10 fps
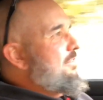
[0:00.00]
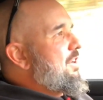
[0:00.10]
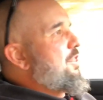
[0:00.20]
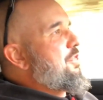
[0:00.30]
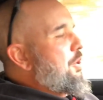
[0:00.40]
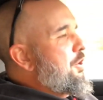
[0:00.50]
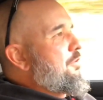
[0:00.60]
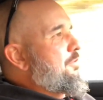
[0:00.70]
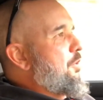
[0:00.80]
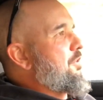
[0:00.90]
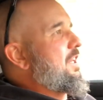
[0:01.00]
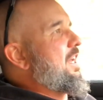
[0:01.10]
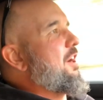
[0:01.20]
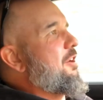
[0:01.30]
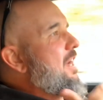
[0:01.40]
even in third or fourth
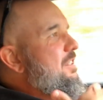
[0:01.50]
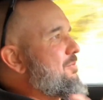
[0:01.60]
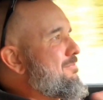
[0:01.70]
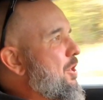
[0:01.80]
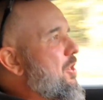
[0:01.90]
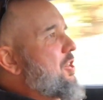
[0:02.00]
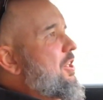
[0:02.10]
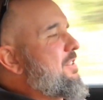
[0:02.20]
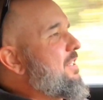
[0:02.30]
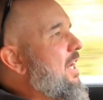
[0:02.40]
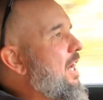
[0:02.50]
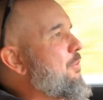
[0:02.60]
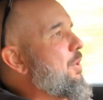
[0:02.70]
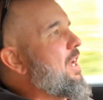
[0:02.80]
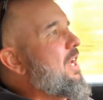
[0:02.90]
gear, as you merge onto the
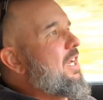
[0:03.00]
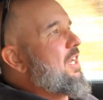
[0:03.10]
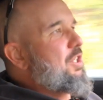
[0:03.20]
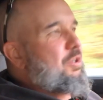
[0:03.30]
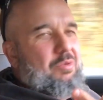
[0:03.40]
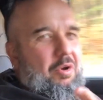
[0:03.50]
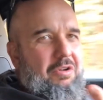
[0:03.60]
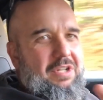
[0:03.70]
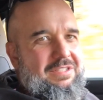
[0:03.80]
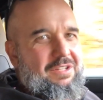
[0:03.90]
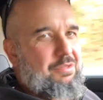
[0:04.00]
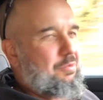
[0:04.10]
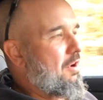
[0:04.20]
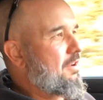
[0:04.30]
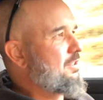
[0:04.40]
highway, you roll onto the
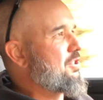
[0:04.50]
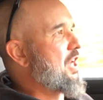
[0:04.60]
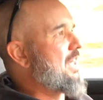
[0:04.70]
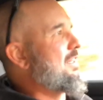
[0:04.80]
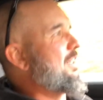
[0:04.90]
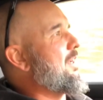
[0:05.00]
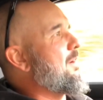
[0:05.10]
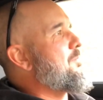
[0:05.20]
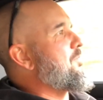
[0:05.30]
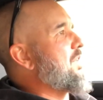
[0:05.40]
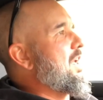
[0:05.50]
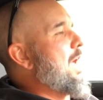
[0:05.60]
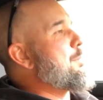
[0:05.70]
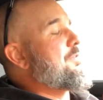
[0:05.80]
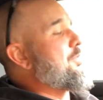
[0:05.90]
throttle gently,
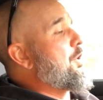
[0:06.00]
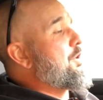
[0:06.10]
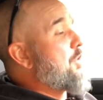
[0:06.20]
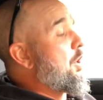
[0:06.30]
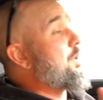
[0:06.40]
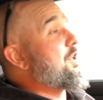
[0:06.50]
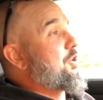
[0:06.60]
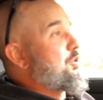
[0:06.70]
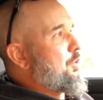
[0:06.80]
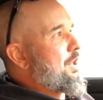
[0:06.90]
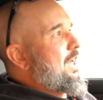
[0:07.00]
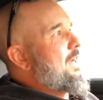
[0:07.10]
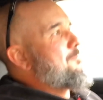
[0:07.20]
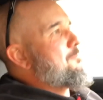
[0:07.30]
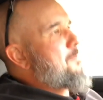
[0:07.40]
and before you know it, you're doing
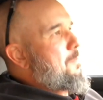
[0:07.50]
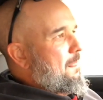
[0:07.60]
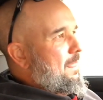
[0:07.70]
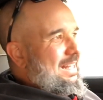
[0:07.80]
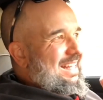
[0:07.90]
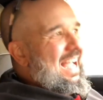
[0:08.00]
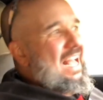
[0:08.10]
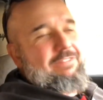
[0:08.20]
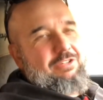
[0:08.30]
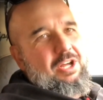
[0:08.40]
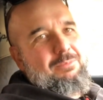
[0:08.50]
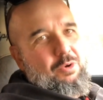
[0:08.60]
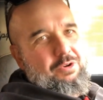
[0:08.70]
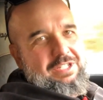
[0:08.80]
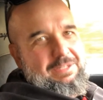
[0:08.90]
a hell of a lot
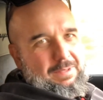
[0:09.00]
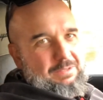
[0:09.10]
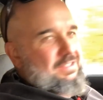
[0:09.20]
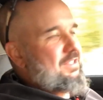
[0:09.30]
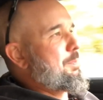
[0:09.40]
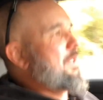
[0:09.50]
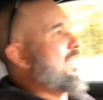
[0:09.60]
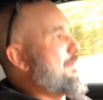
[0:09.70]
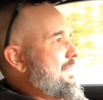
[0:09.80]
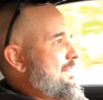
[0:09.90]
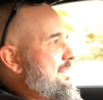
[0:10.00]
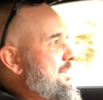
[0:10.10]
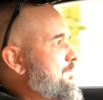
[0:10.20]
more than the posted speed limits.